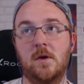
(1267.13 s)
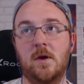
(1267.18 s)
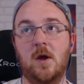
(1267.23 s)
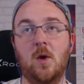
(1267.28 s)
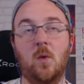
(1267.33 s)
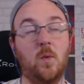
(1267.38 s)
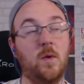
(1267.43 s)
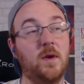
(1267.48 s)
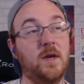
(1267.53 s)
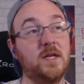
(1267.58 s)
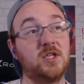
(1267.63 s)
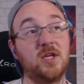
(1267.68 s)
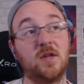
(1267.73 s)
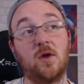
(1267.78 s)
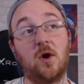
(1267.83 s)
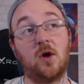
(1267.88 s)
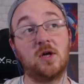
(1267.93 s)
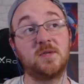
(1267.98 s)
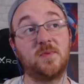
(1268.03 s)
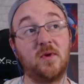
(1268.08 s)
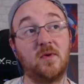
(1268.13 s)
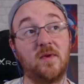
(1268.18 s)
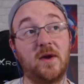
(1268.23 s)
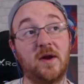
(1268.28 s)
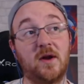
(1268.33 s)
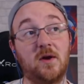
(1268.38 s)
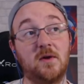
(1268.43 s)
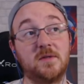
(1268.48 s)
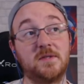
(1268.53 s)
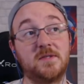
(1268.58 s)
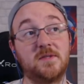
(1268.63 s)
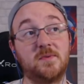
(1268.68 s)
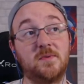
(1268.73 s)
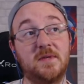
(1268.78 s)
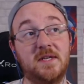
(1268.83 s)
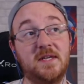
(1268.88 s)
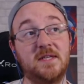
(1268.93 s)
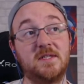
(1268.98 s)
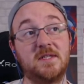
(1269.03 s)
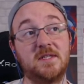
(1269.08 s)
We need to check the hospital records. We
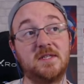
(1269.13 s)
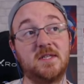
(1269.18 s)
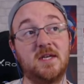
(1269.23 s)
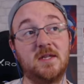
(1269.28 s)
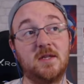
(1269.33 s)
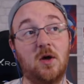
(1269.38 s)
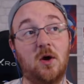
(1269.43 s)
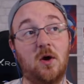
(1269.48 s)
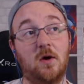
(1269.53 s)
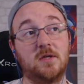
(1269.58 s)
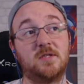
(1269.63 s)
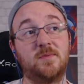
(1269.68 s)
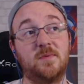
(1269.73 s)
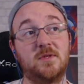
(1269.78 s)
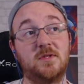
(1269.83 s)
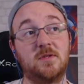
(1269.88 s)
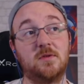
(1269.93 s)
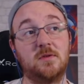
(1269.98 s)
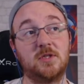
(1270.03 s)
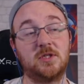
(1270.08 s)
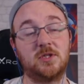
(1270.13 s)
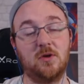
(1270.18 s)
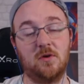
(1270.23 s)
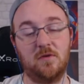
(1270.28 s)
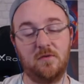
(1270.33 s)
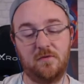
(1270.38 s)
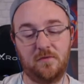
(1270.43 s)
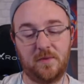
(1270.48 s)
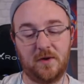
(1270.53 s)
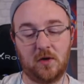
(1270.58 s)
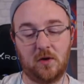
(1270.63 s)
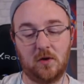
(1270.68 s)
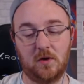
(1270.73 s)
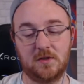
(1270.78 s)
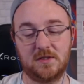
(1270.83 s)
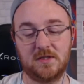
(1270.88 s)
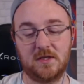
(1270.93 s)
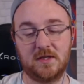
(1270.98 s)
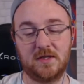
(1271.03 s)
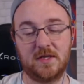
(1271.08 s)
need to see the hospital stuff
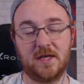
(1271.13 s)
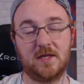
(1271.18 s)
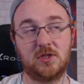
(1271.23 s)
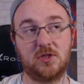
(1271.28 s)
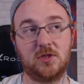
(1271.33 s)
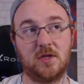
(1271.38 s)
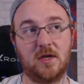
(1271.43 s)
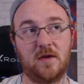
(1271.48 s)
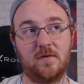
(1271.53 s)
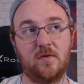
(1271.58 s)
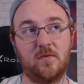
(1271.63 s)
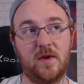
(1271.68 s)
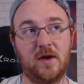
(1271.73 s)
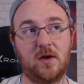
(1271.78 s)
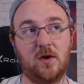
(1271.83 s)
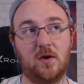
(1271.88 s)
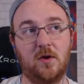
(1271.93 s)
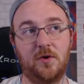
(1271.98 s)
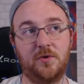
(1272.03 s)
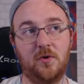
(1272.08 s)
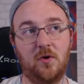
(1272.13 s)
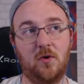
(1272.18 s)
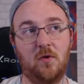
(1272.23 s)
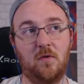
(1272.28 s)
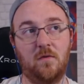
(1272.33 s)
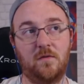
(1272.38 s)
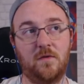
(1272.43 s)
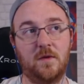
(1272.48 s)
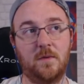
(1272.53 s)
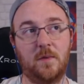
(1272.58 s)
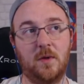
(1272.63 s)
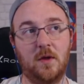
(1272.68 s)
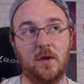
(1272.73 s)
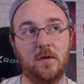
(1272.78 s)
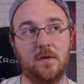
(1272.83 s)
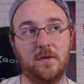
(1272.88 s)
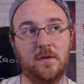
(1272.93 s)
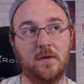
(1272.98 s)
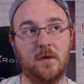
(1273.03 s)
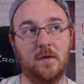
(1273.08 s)
because that should have a record of the
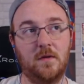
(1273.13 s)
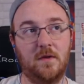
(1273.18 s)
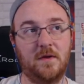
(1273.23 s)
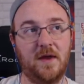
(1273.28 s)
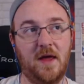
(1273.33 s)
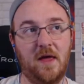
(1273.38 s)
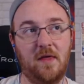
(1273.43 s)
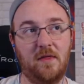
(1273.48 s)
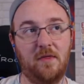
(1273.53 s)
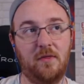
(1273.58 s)
birth and the death.